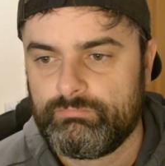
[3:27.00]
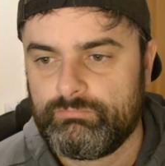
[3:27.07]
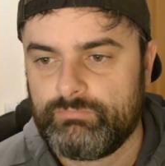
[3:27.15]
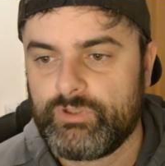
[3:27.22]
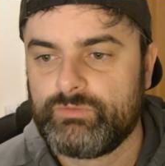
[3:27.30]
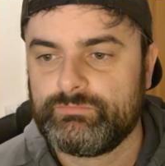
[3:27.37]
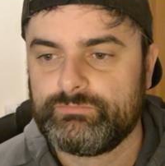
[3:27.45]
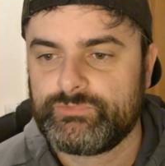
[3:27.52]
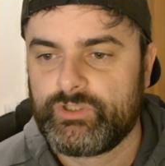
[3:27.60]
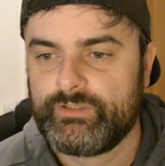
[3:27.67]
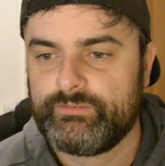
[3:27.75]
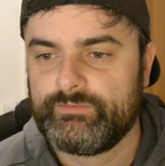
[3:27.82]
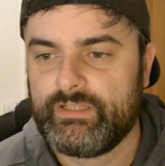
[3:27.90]
No,
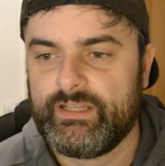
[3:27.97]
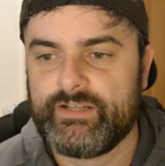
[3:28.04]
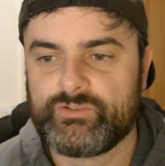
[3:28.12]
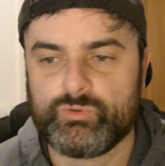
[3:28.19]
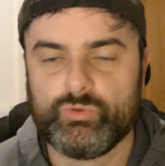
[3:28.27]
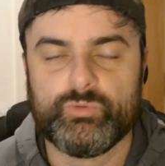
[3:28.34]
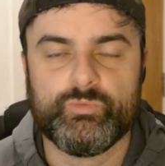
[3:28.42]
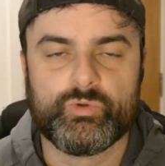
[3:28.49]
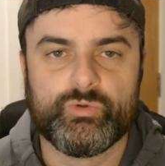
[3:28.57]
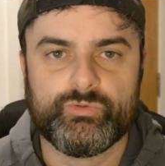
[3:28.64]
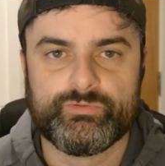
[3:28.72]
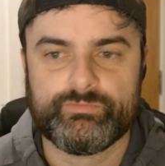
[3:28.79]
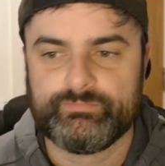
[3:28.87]
sorry, Atlanta scored more
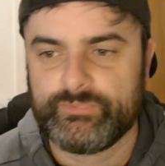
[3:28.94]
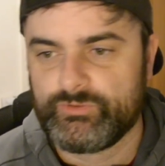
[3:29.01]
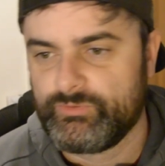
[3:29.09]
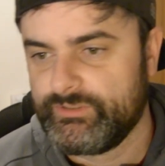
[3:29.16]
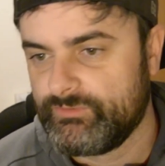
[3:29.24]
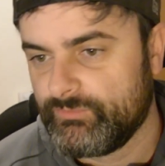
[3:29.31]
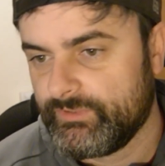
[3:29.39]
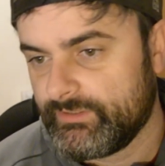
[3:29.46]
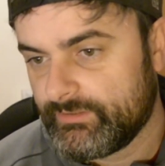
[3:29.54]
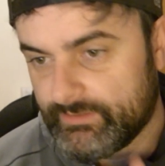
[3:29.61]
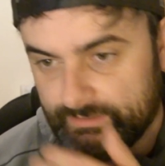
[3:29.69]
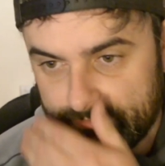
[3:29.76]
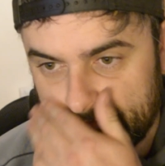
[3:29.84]
goals. That's the reason why.
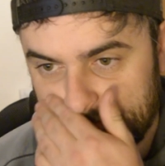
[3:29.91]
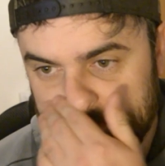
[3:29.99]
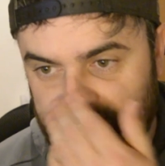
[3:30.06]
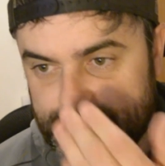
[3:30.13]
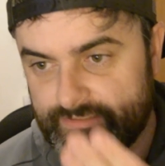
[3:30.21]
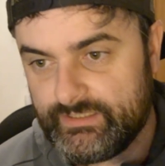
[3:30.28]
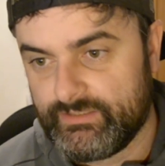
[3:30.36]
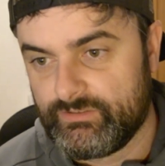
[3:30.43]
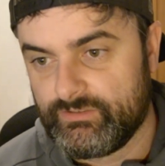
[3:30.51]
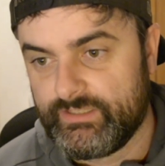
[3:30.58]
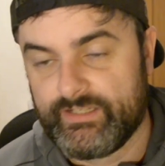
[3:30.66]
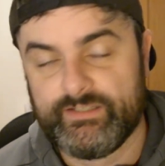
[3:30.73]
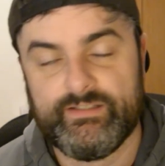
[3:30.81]
And DC
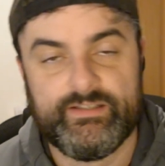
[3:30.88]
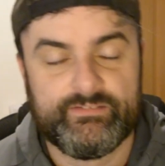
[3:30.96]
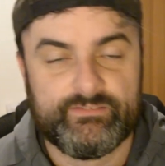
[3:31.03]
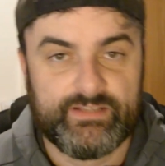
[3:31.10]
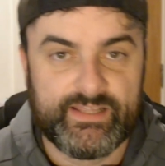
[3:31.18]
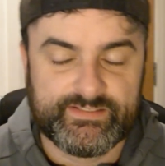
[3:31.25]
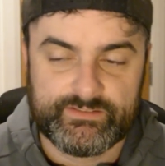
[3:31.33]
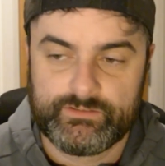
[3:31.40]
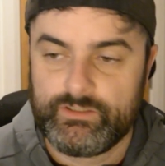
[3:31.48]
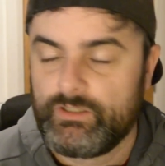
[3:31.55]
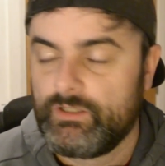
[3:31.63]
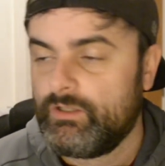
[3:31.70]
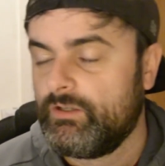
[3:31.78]
United letting less,
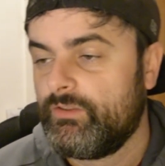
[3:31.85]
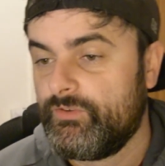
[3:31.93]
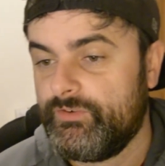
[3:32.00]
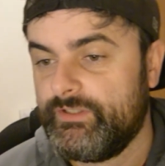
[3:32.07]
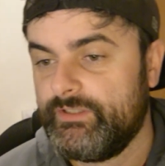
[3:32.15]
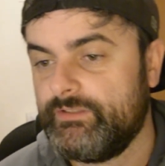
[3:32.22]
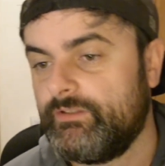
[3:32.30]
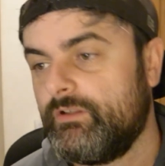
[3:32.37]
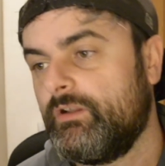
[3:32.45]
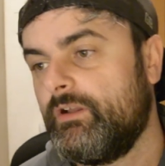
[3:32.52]
13.